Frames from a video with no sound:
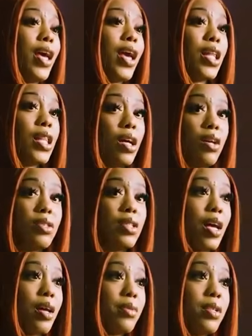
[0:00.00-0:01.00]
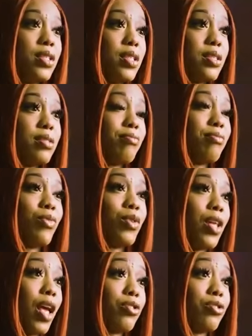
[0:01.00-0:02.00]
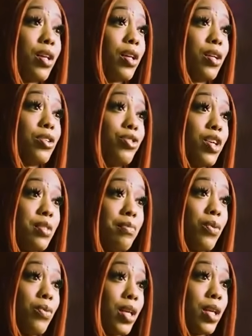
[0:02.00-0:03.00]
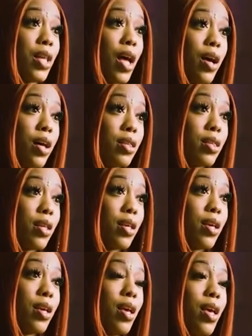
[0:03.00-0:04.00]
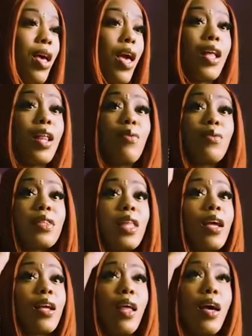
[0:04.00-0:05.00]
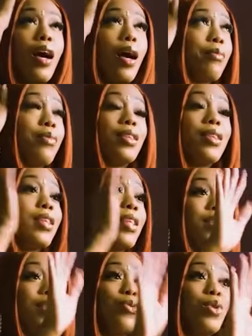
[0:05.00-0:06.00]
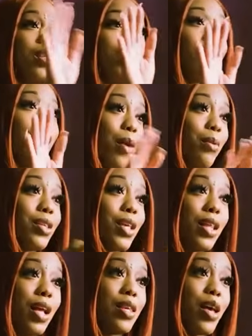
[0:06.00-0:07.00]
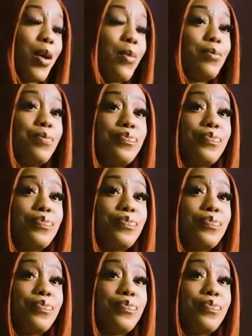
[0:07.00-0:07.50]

And the whole time he just was like trying to undress me with his eyes, and I was thinking, like, this is really no cap, because at that time,